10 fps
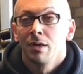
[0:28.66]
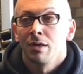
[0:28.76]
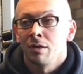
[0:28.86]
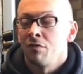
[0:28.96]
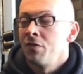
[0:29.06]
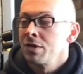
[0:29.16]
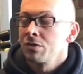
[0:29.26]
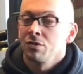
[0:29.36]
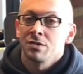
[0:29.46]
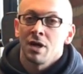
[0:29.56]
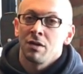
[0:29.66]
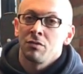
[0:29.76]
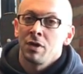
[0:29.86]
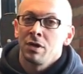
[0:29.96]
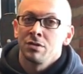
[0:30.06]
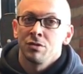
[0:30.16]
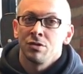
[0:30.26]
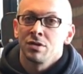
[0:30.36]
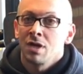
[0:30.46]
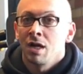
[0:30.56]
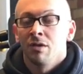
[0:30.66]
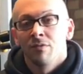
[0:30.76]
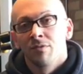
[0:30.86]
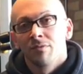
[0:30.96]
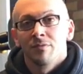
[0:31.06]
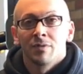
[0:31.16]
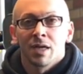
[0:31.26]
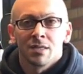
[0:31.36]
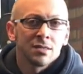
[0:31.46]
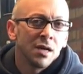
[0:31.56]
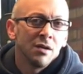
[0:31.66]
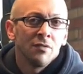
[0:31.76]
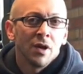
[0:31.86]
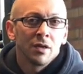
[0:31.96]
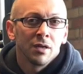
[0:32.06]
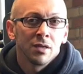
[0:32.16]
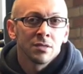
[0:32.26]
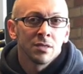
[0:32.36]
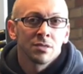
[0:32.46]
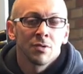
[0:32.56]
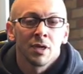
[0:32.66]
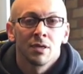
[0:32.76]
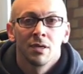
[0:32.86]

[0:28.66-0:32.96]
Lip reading: And the physical side of things are just kind of like a side effect in a sense, right?